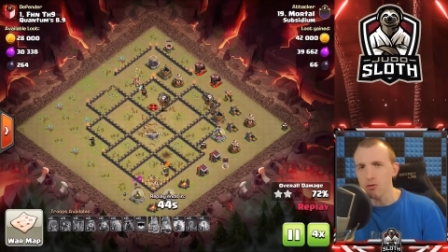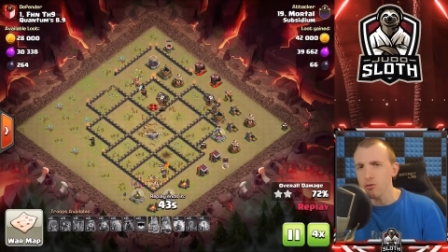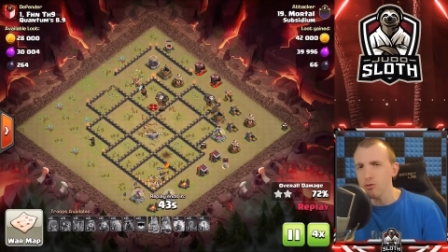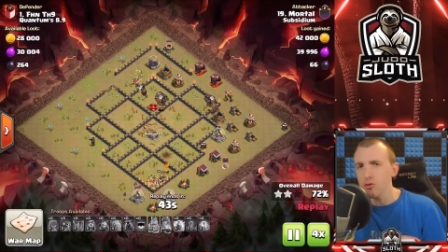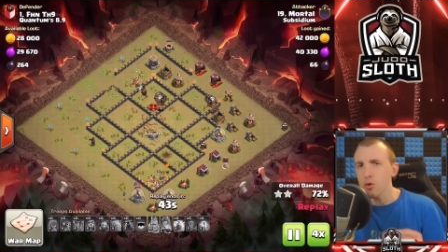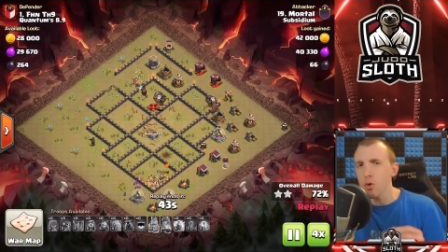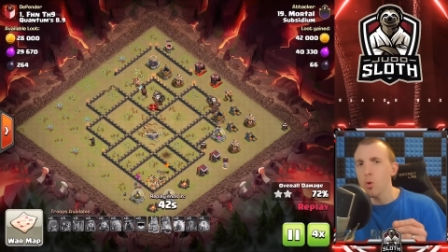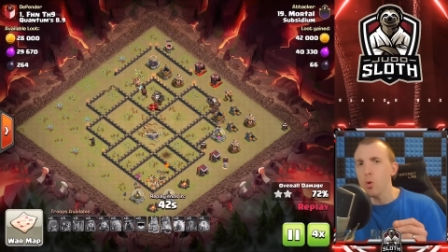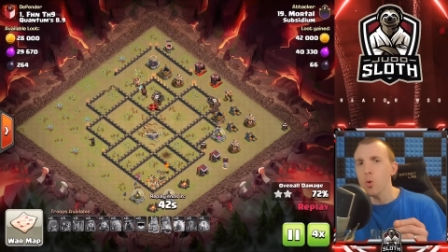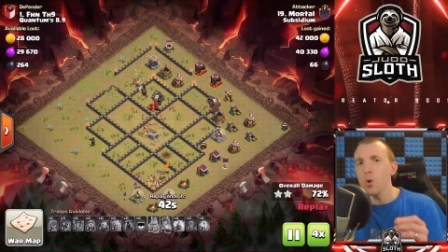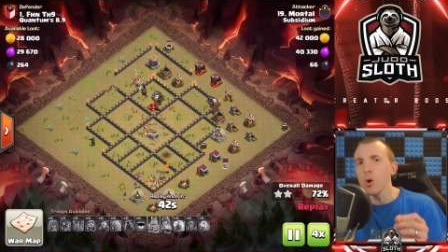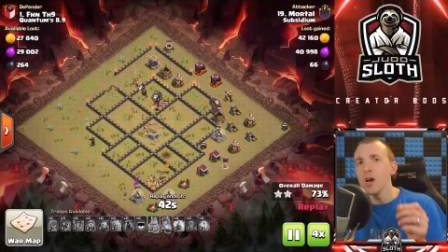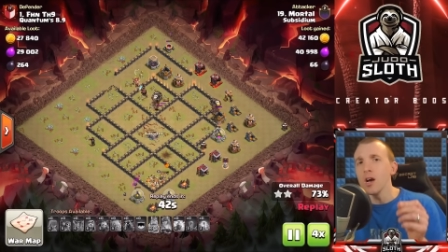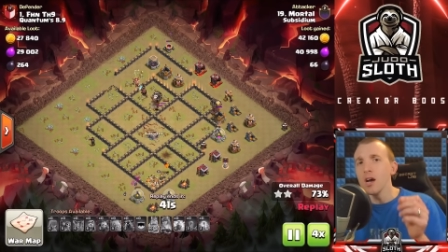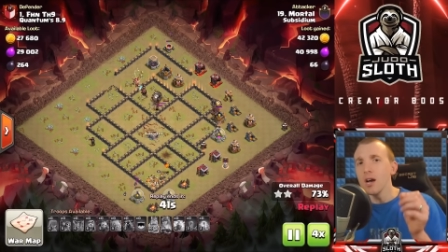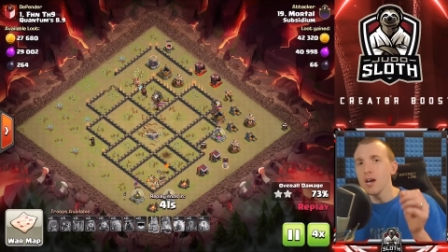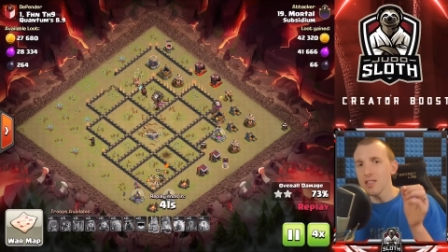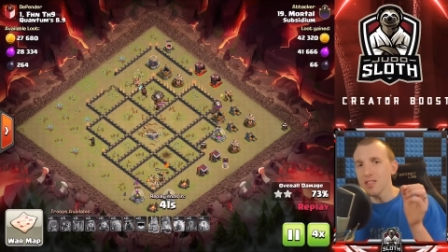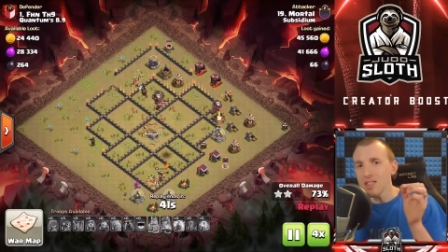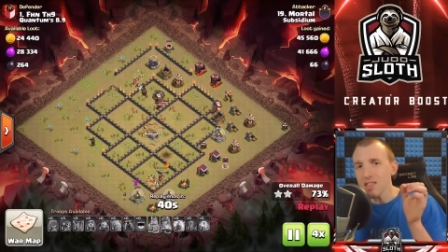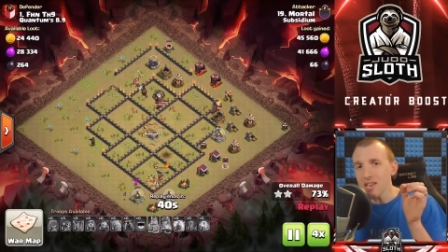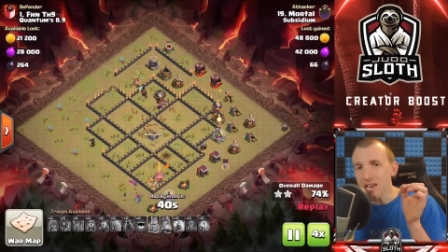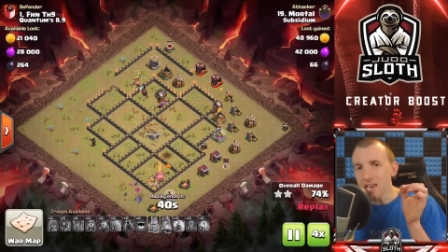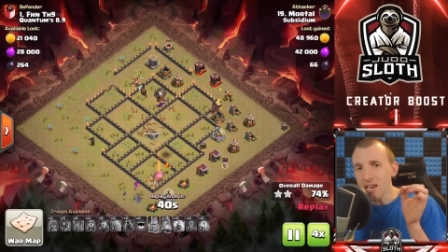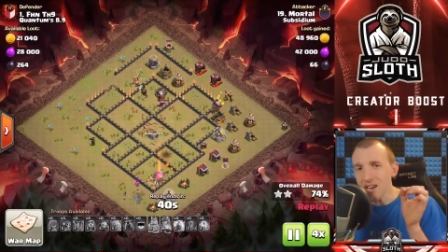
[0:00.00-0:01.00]
So
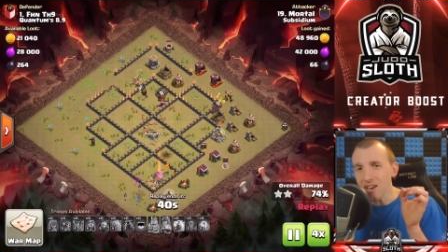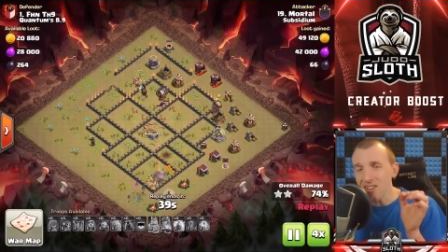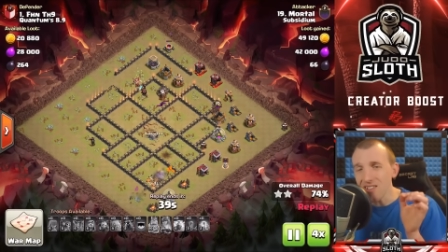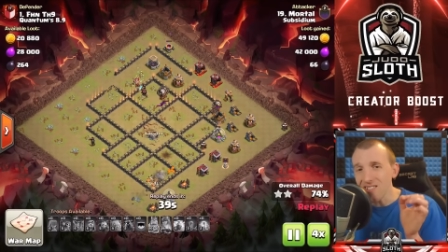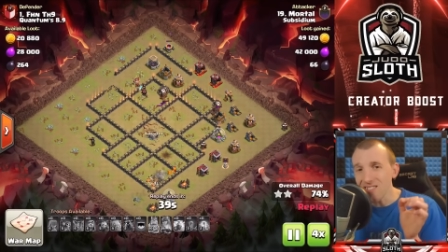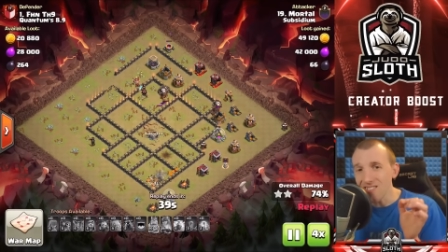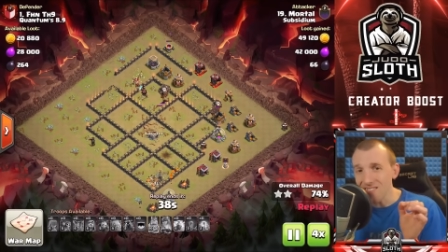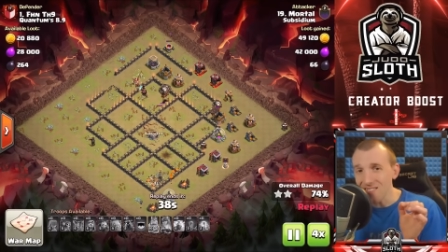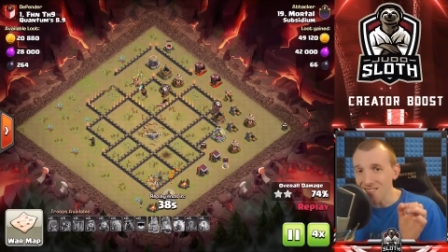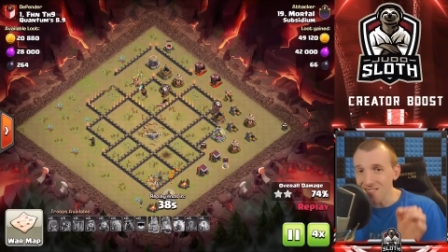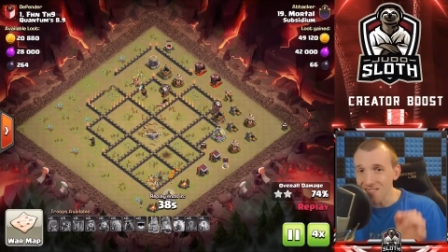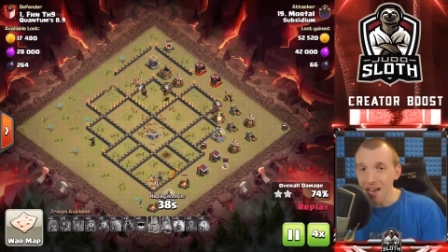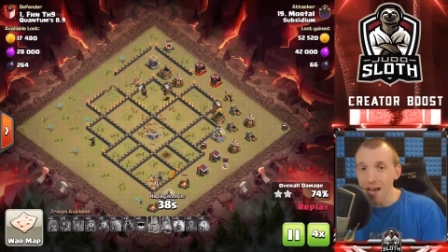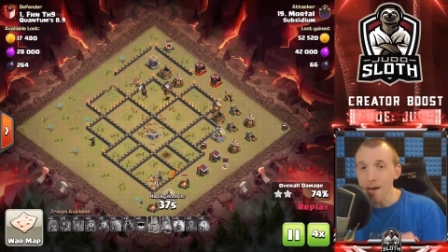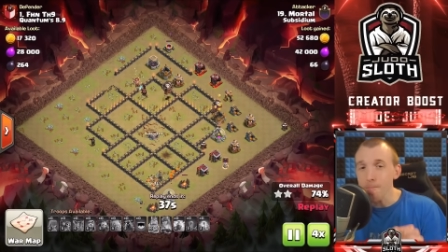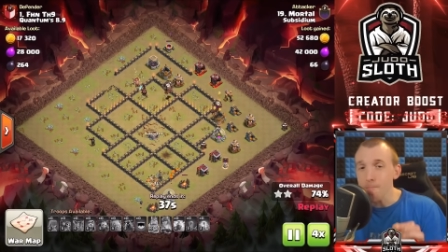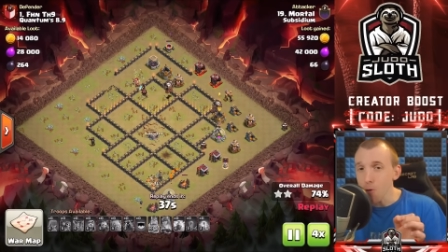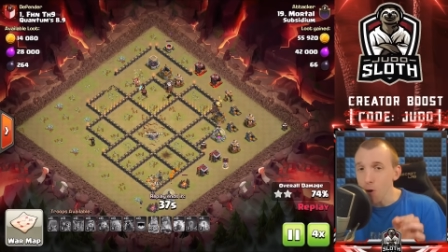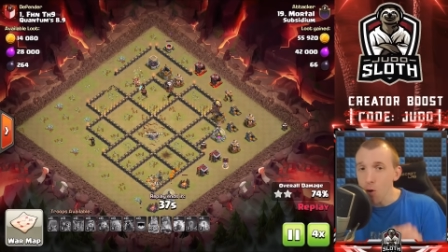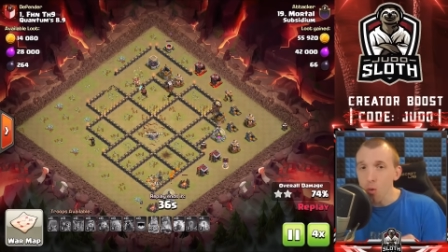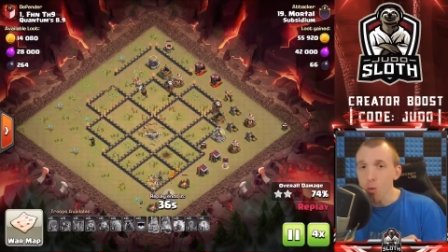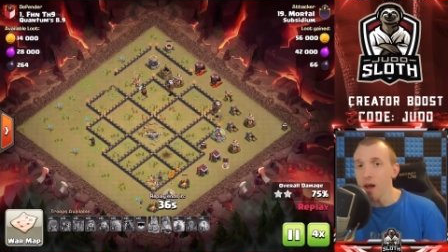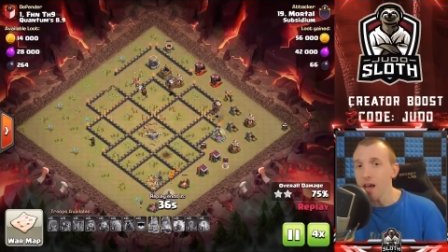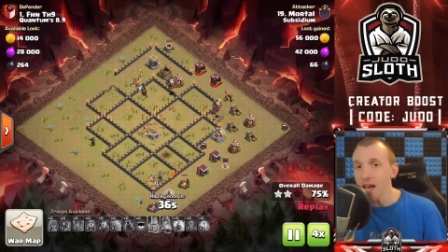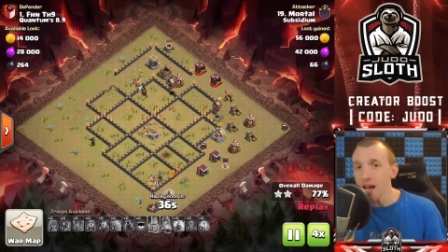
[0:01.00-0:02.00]
the Zap
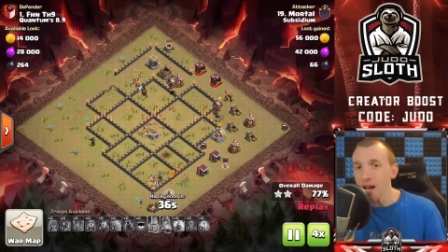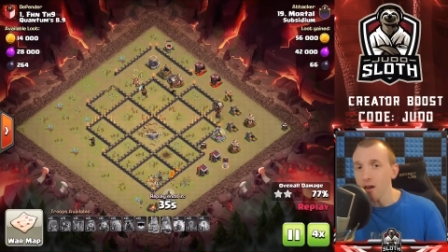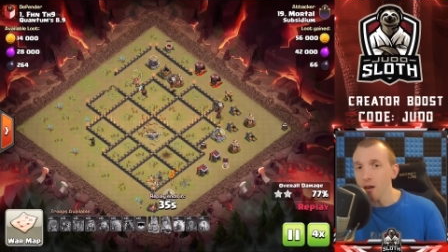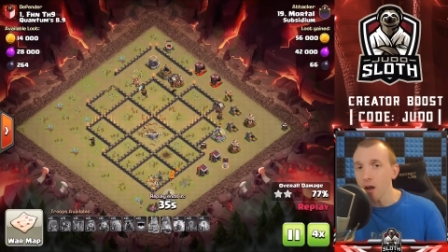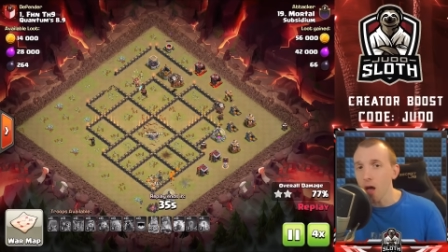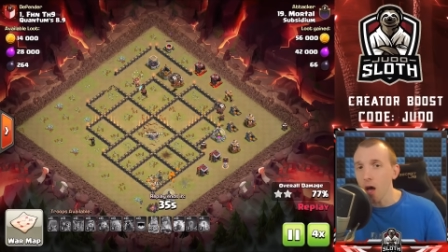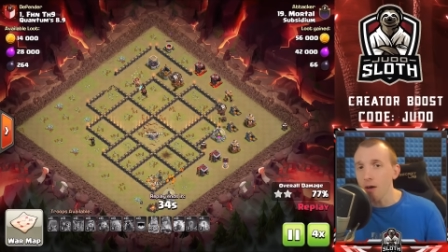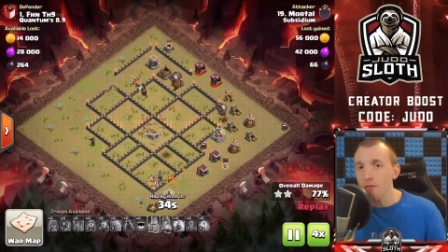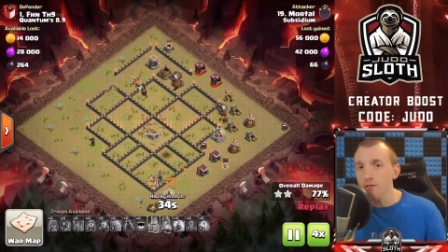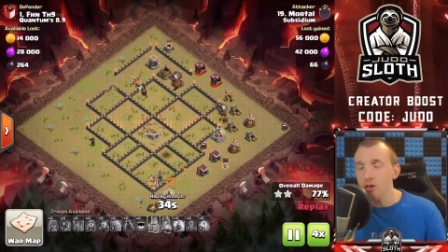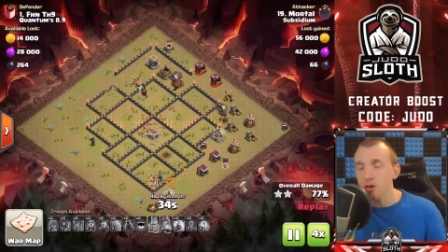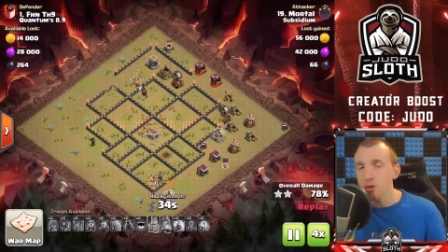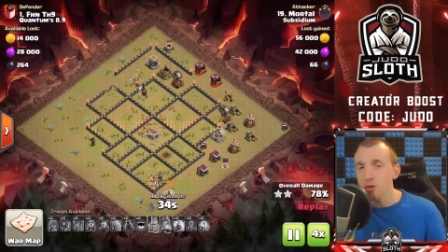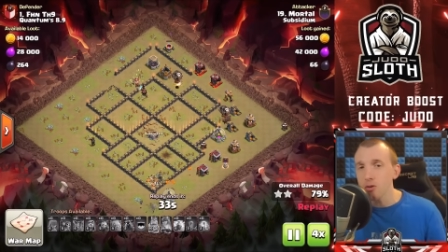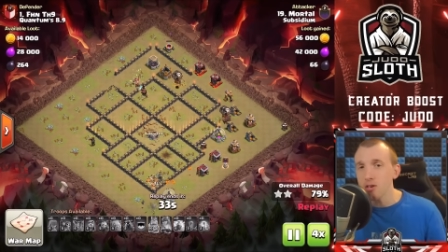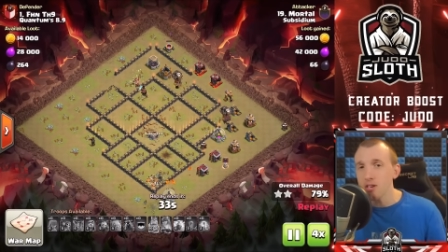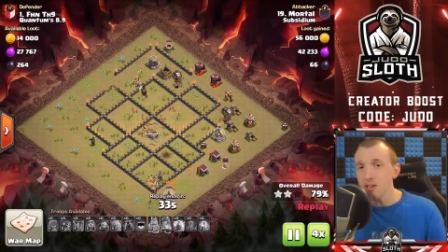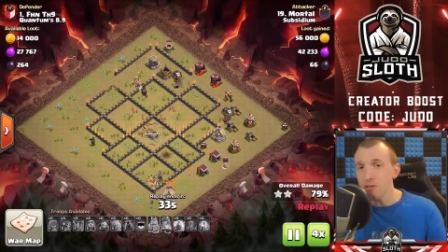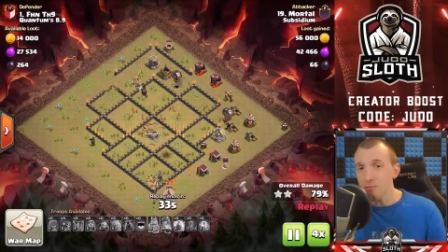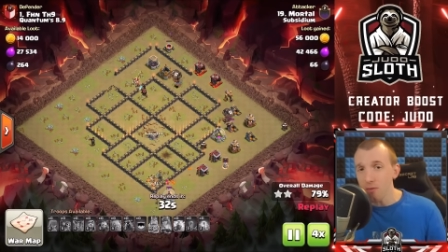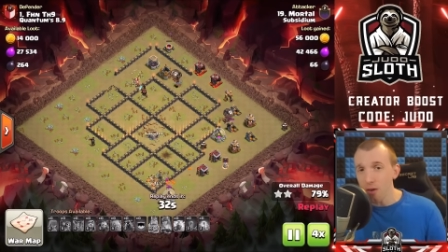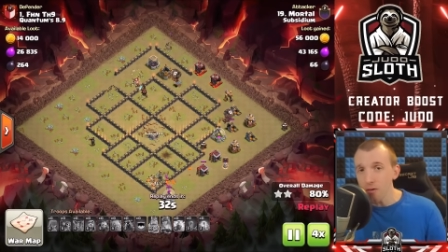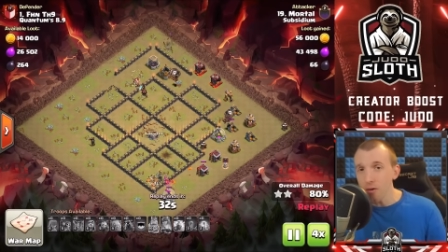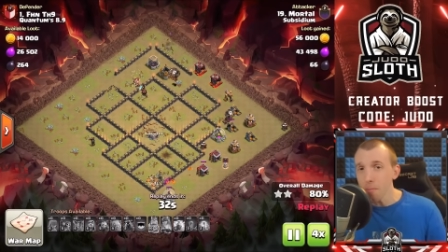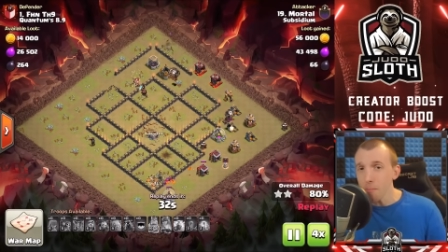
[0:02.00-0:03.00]
Quake LavaLoon
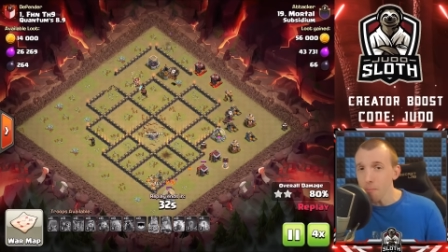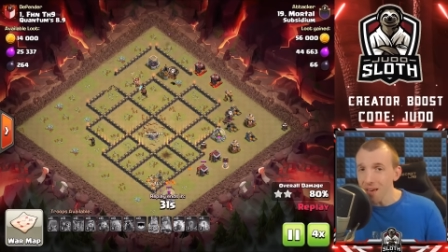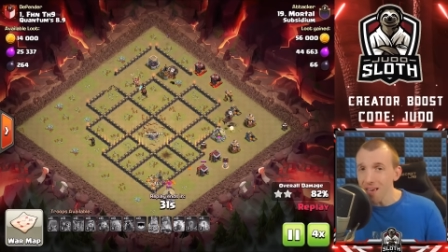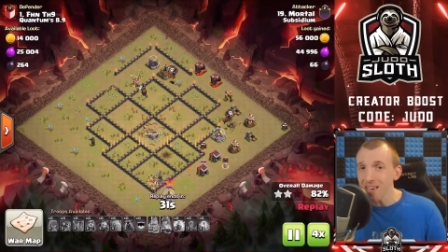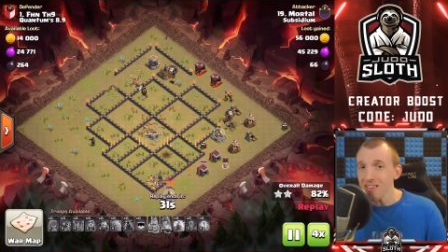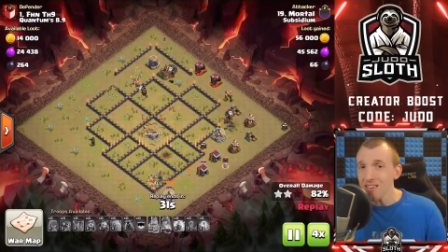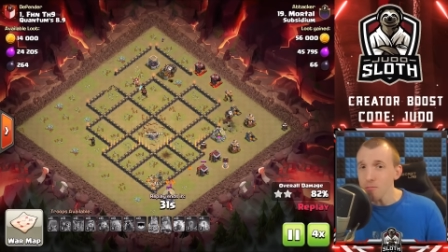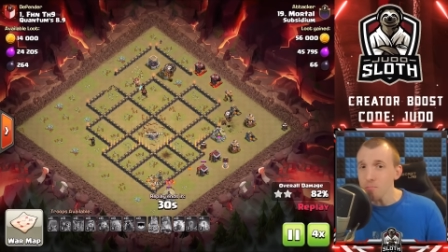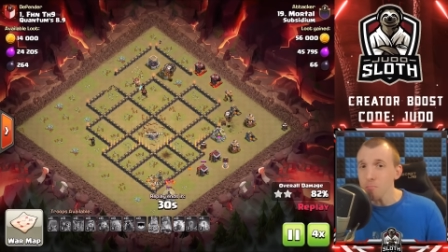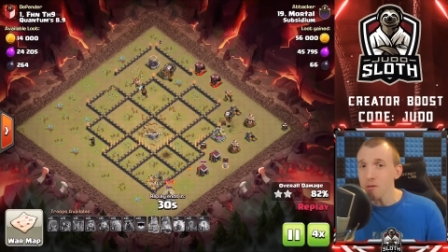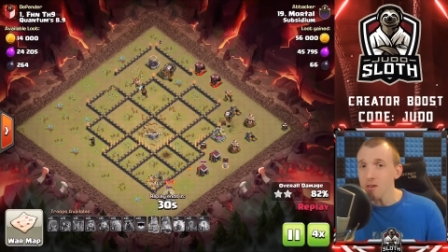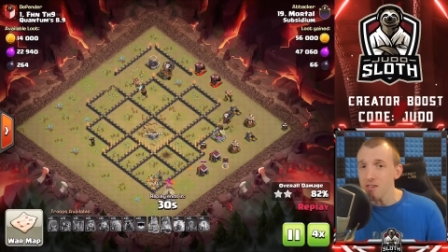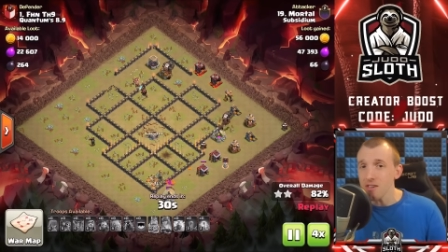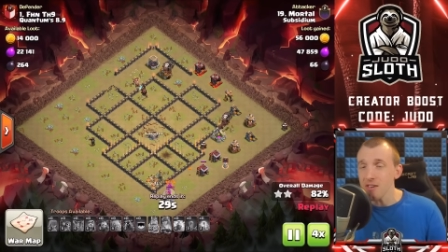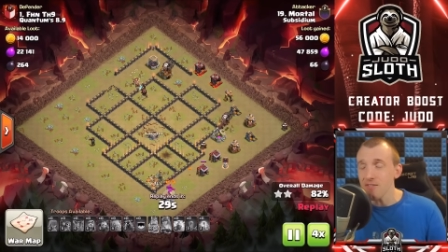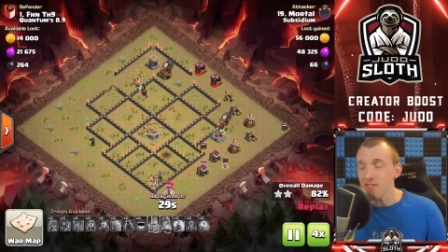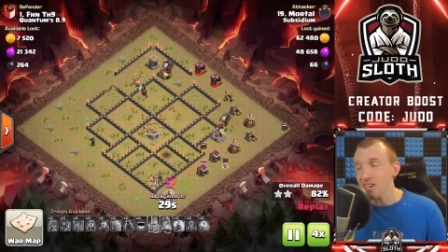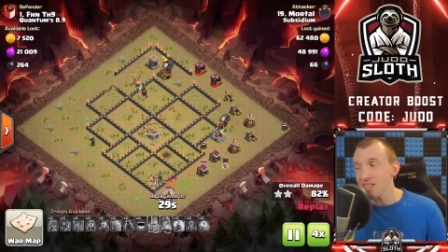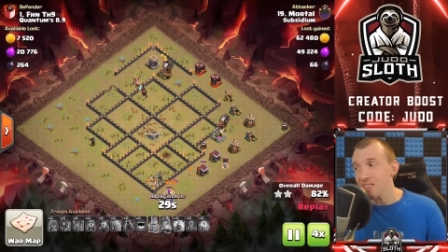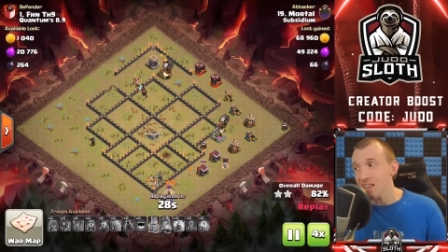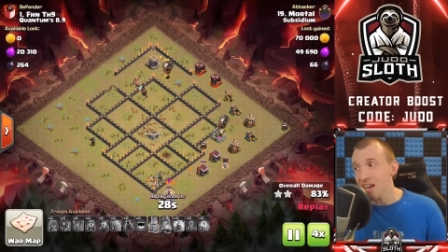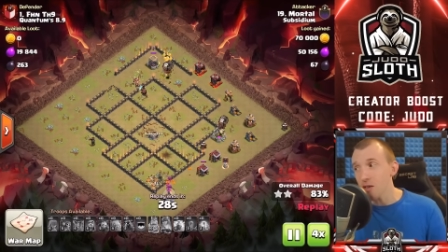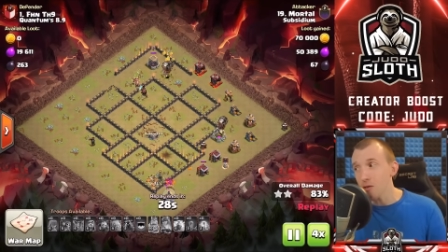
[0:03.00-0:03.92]
is very base specific.